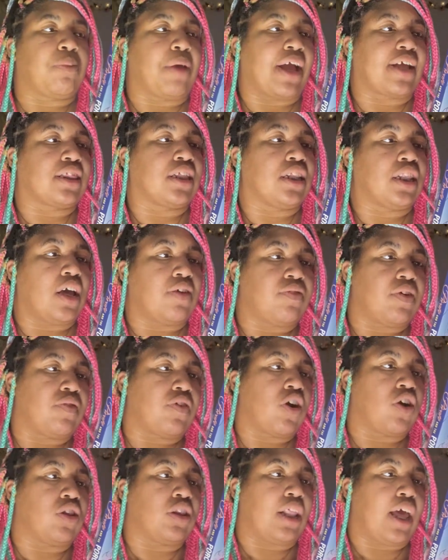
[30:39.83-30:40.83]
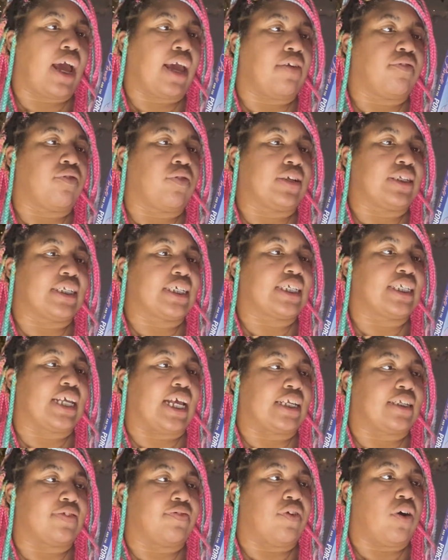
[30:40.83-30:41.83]
back the love of her life was
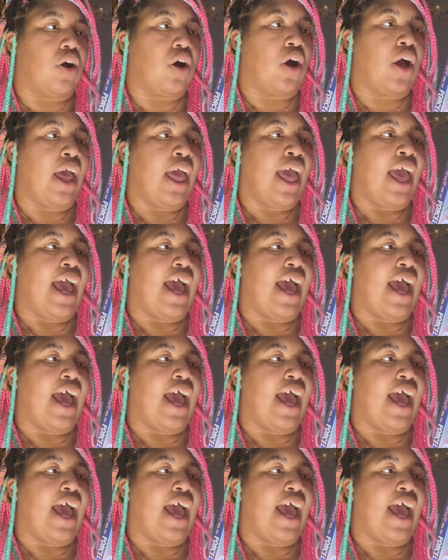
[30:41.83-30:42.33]
successful,